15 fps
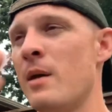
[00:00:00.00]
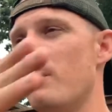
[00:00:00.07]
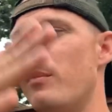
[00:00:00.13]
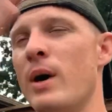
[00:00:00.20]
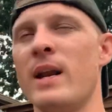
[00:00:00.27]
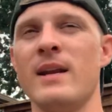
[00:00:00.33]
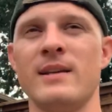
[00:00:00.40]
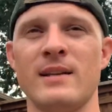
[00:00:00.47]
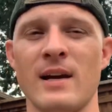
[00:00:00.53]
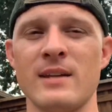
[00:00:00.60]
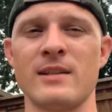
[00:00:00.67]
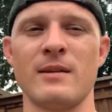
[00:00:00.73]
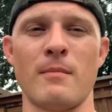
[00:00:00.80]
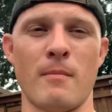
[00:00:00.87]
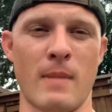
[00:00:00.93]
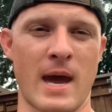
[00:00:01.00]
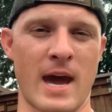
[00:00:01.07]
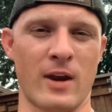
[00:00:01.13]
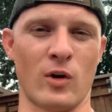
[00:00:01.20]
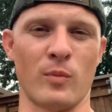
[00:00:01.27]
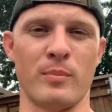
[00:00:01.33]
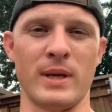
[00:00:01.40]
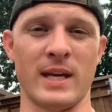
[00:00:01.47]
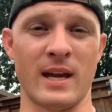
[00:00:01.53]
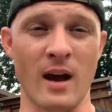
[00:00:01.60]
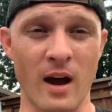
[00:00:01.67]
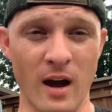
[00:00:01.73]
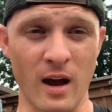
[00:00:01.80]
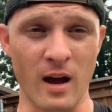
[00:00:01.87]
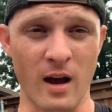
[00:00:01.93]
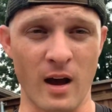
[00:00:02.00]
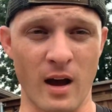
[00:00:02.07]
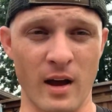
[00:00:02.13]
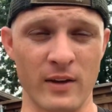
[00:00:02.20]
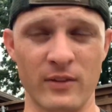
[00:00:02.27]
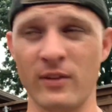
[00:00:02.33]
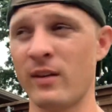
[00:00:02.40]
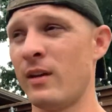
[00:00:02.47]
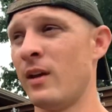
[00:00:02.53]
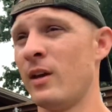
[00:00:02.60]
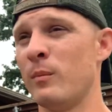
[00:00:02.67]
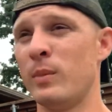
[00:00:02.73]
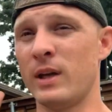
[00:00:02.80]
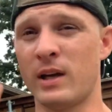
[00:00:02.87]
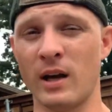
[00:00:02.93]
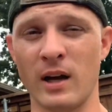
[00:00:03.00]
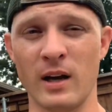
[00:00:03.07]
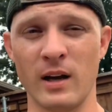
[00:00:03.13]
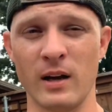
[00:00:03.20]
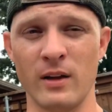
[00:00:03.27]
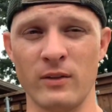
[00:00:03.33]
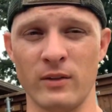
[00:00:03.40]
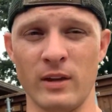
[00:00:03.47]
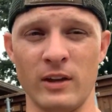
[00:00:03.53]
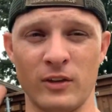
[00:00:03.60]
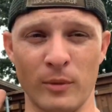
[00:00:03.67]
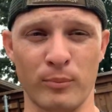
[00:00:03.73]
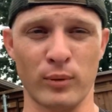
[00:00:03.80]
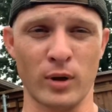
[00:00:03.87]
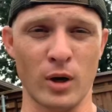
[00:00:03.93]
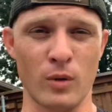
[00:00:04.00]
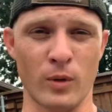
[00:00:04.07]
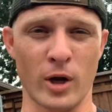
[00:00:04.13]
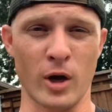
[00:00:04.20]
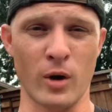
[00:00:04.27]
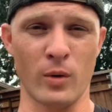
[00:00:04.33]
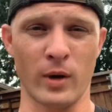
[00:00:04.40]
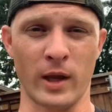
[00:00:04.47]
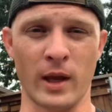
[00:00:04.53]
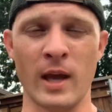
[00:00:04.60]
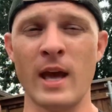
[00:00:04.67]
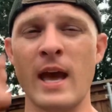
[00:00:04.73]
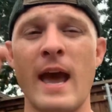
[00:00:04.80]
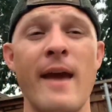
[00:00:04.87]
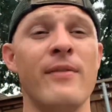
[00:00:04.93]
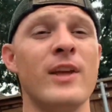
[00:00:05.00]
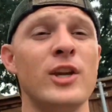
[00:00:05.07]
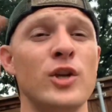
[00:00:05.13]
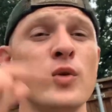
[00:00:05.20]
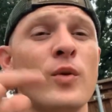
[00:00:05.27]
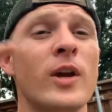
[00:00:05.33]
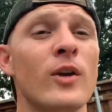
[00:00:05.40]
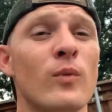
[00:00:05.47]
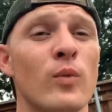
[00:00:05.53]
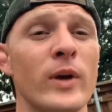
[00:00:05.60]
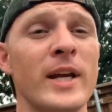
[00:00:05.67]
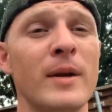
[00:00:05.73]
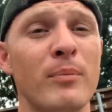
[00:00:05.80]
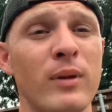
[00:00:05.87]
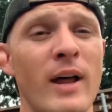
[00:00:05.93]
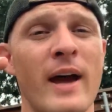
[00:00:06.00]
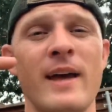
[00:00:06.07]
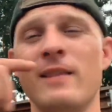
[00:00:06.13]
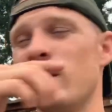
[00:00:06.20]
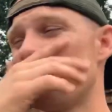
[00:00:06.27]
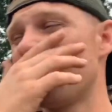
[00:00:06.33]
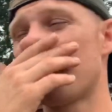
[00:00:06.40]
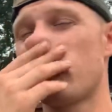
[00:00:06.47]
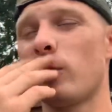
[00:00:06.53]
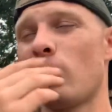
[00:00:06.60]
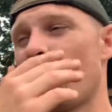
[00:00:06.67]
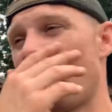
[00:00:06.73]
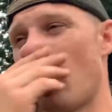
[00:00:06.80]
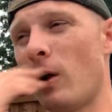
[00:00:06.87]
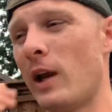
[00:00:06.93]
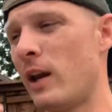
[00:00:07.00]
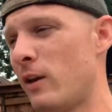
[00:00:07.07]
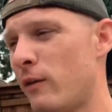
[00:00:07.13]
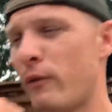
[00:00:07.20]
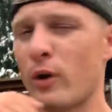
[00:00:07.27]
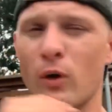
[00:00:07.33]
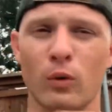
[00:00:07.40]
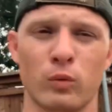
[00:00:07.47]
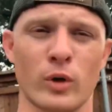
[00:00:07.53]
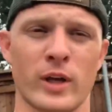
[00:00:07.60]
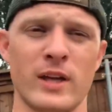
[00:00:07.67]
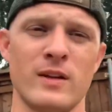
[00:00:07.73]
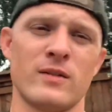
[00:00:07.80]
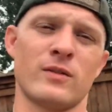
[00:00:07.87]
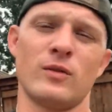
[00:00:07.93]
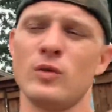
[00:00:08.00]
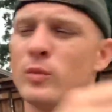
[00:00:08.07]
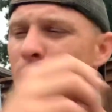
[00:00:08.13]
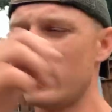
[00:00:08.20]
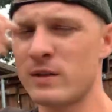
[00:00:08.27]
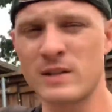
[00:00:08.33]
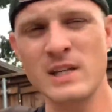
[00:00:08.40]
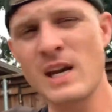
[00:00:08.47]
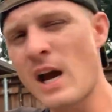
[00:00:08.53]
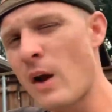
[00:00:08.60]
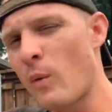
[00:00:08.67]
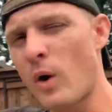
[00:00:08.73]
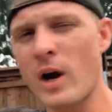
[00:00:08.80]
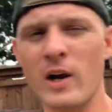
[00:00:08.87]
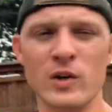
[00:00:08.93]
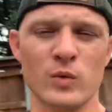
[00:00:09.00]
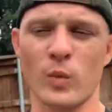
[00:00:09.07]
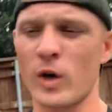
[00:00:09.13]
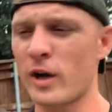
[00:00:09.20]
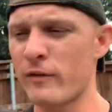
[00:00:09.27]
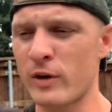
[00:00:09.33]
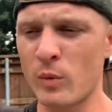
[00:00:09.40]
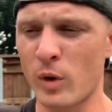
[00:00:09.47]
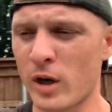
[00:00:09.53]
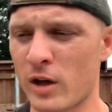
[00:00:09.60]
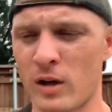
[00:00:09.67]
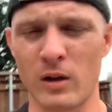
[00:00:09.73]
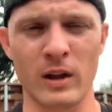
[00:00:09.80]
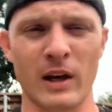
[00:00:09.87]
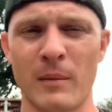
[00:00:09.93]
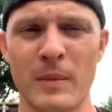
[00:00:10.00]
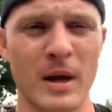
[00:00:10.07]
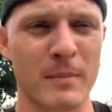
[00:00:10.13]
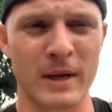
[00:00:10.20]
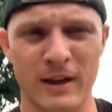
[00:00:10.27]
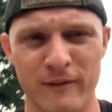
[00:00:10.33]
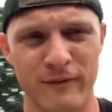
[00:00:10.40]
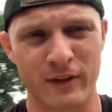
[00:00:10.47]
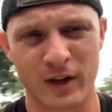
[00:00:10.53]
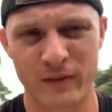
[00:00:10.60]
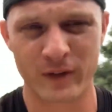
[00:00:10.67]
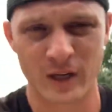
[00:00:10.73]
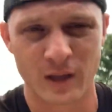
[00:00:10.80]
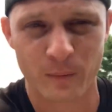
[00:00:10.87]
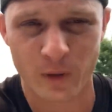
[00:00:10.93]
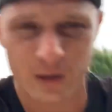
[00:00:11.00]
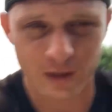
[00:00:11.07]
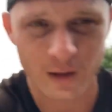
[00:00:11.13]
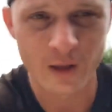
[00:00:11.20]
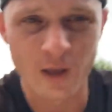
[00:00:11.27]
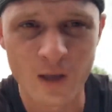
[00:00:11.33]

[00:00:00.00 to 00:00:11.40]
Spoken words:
But it doesn't matter because it's a pro coating. And then you can reapply it. This is for any of y'all rookies, newbies, DIYers, whatever you want to call it. I'm not making fun of anybody.